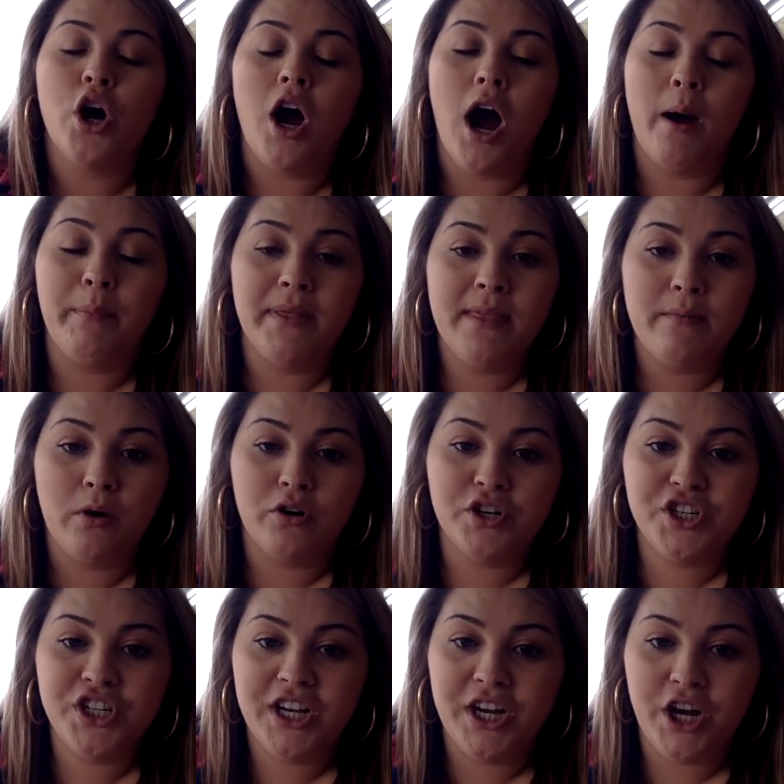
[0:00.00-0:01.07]
copy them on a
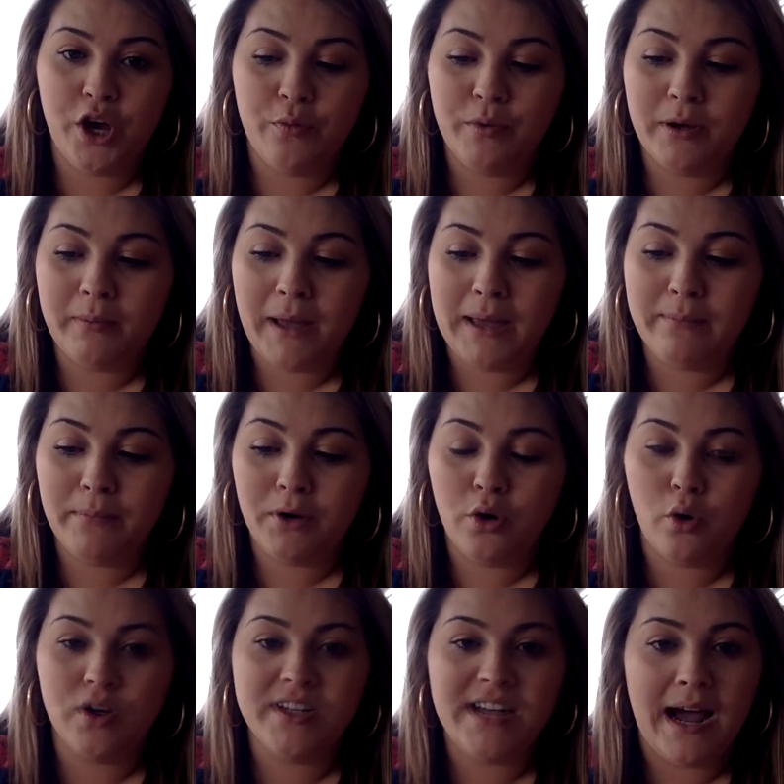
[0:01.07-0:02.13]
sheet of notebook paper
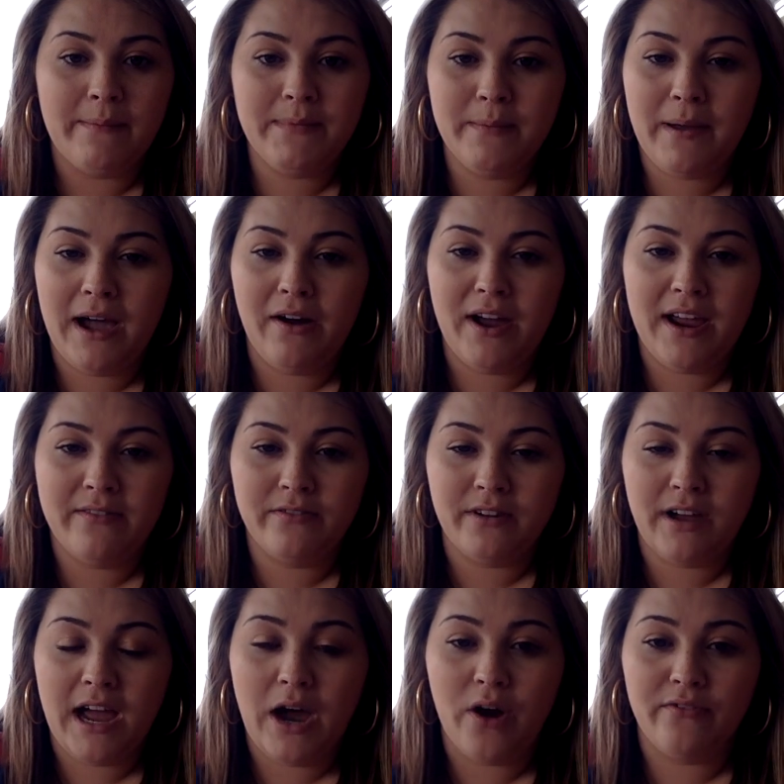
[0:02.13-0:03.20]
or type them out
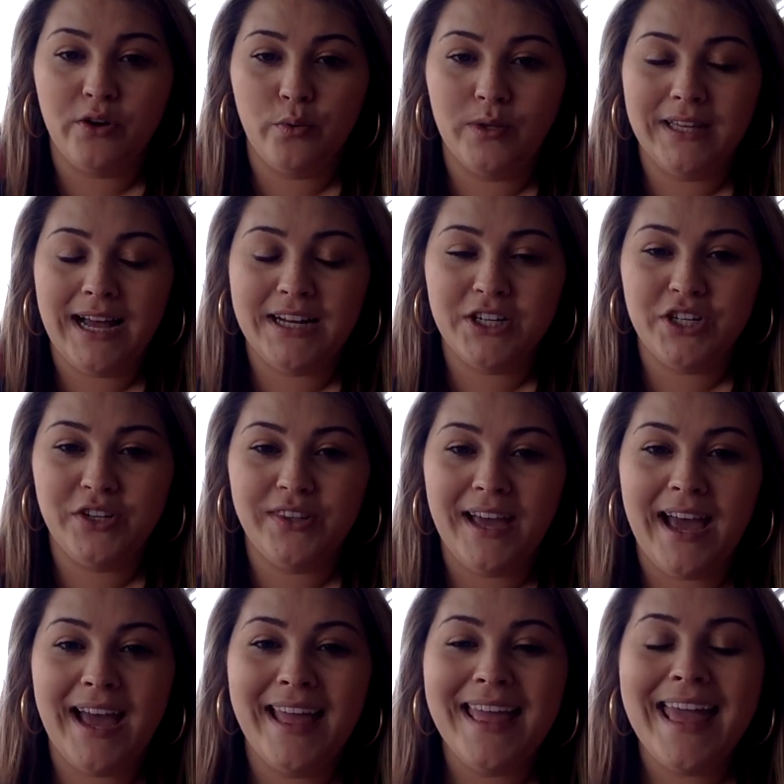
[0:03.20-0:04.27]
however you would like to do
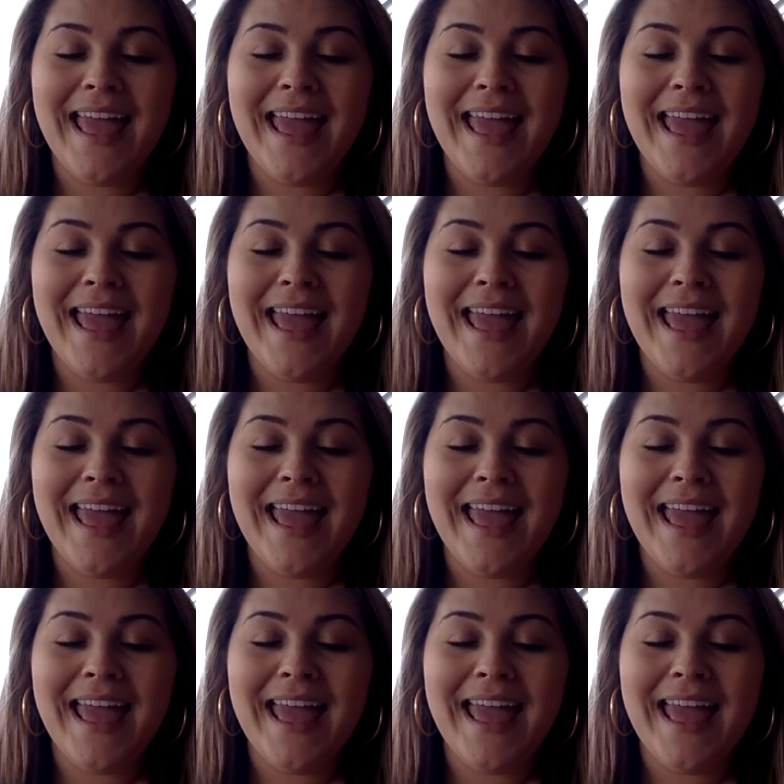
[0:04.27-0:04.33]
that,